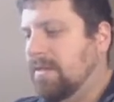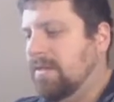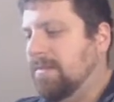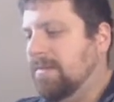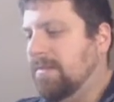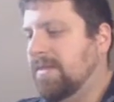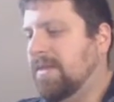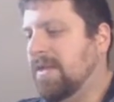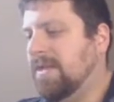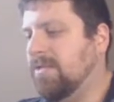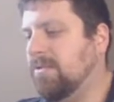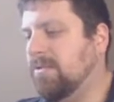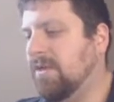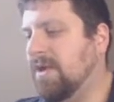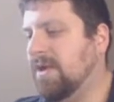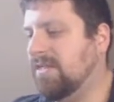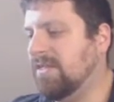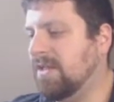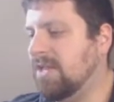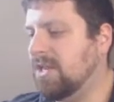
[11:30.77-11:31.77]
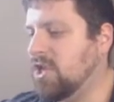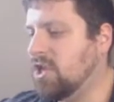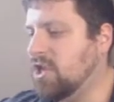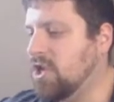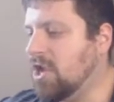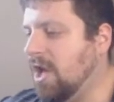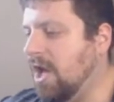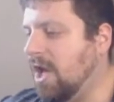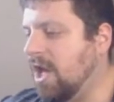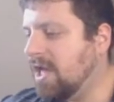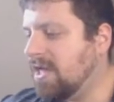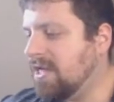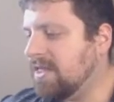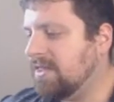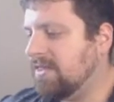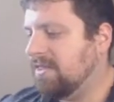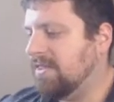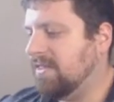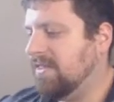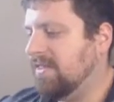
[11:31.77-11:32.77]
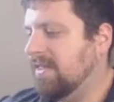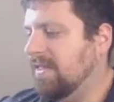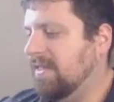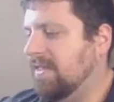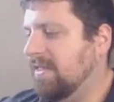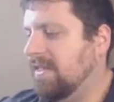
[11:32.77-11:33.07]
I mean, that's crazy. Nice!